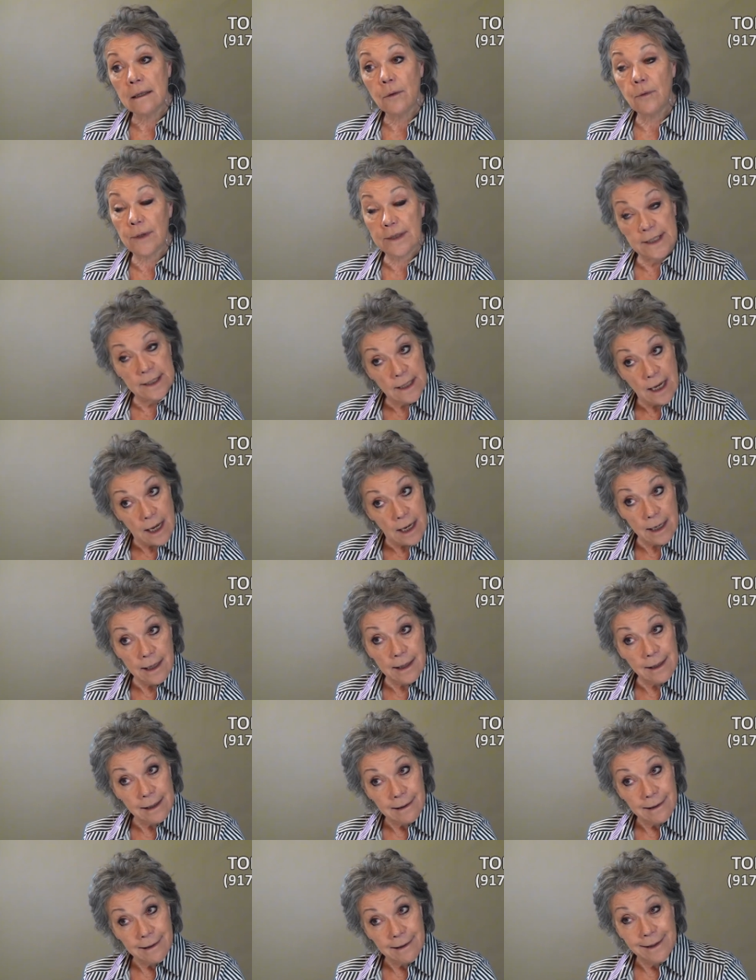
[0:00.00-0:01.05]
with an
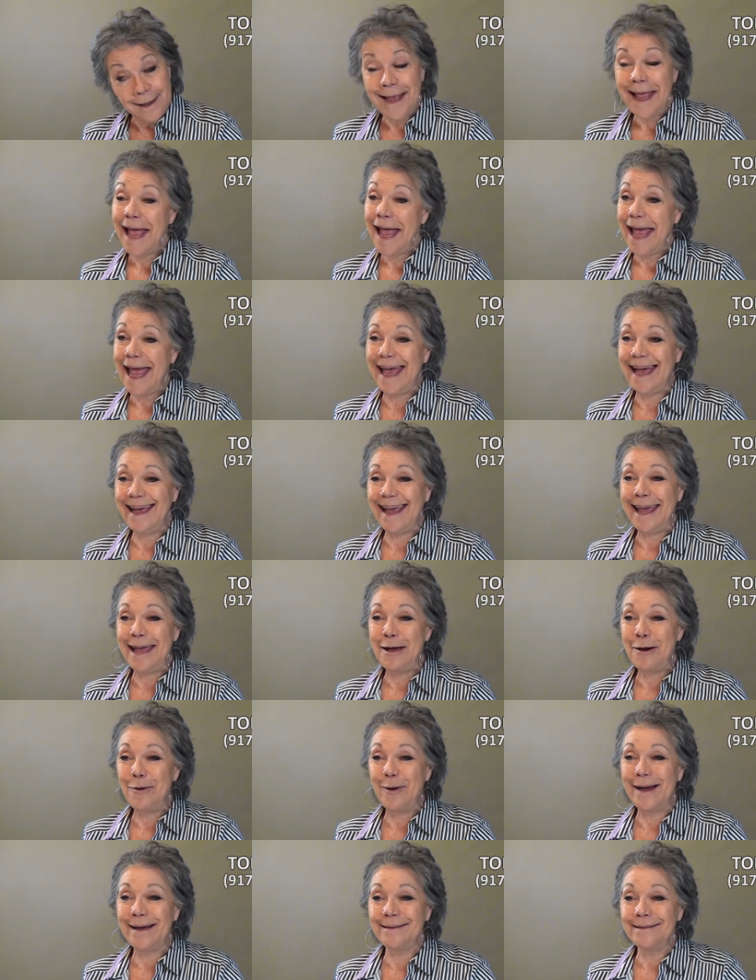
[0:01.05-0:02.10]
I, at
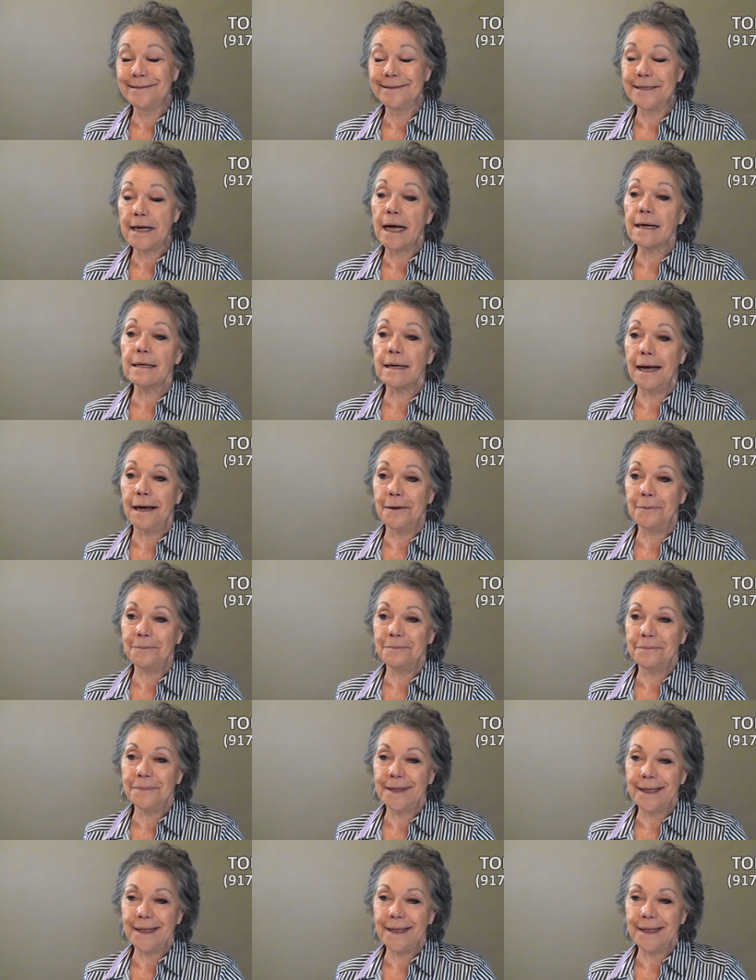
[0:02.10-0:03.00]
AOL.com.